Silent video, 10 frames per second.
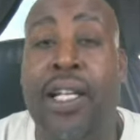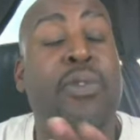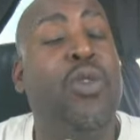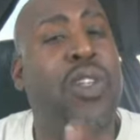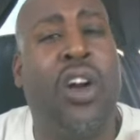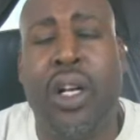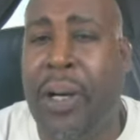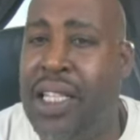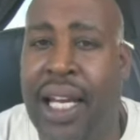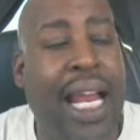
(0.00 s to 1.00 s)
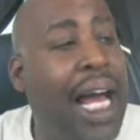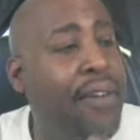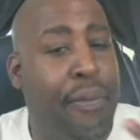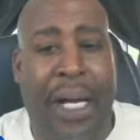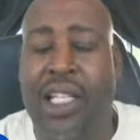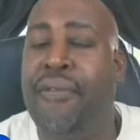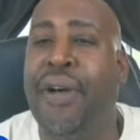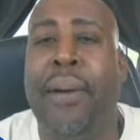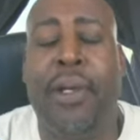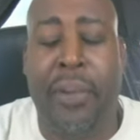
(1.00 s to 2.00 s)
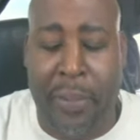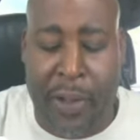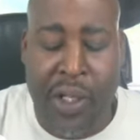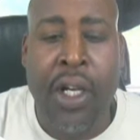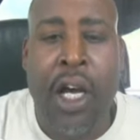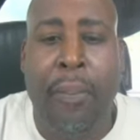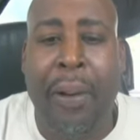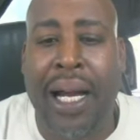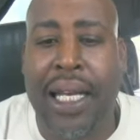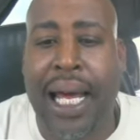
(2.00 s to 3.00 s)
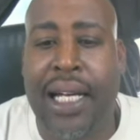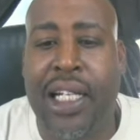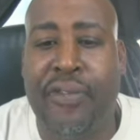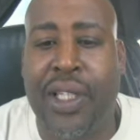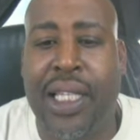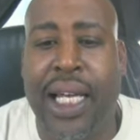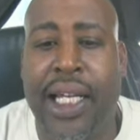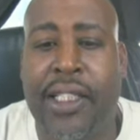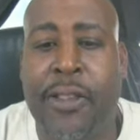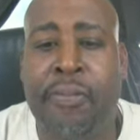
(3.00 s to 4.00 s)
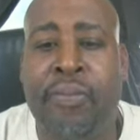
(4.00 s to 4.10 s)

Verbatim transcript: You've learned about their life, about their family members, about a lot of different things.